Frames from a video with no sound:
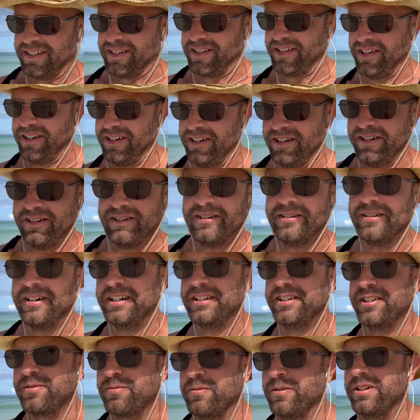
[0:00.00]
So I
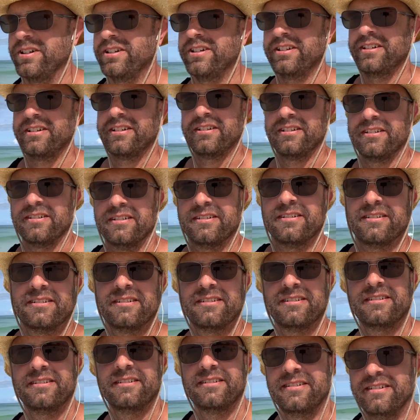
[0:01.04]
just wanted to
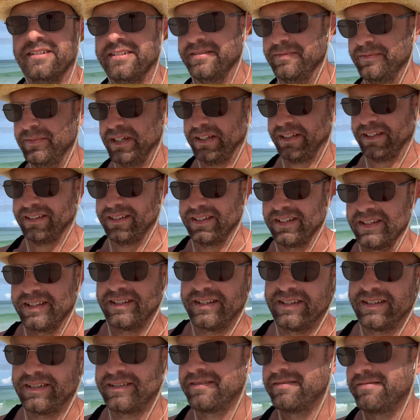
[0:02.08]
make this
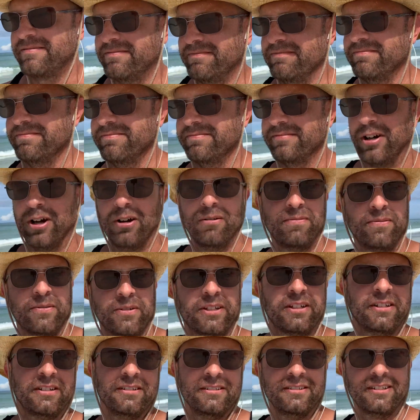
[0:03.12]

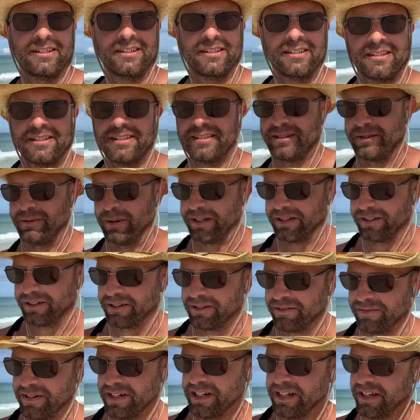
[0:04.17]
hopefully a quick
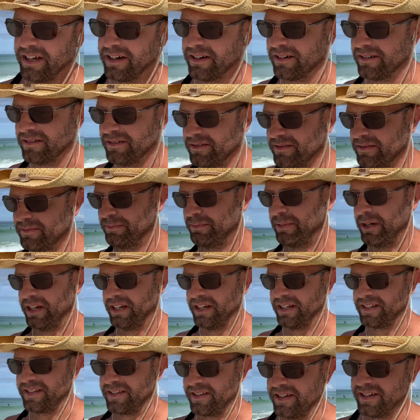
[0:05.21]
little video, but
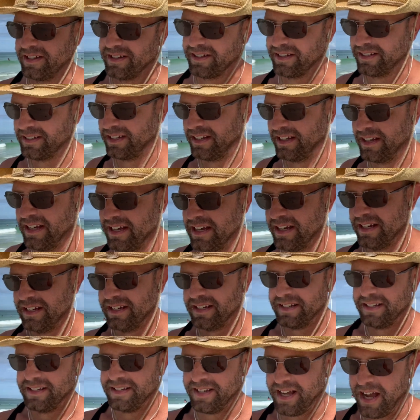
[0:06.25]
it's a
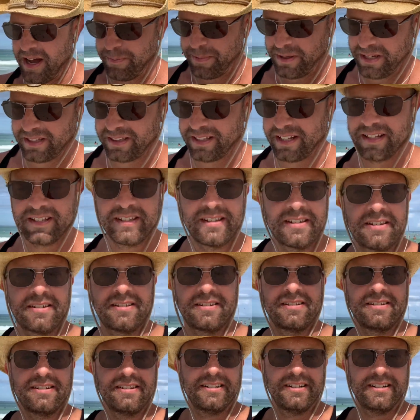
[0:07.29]
topic
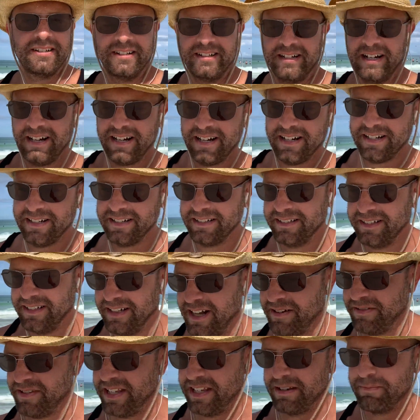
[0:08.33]
that's
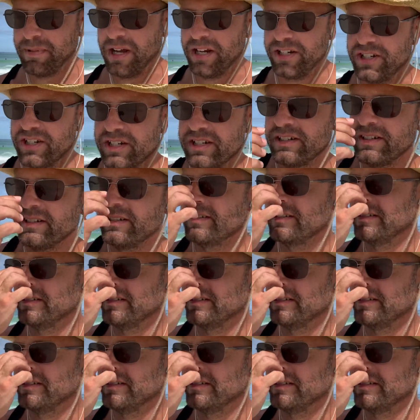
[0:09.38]
I've seen mentioned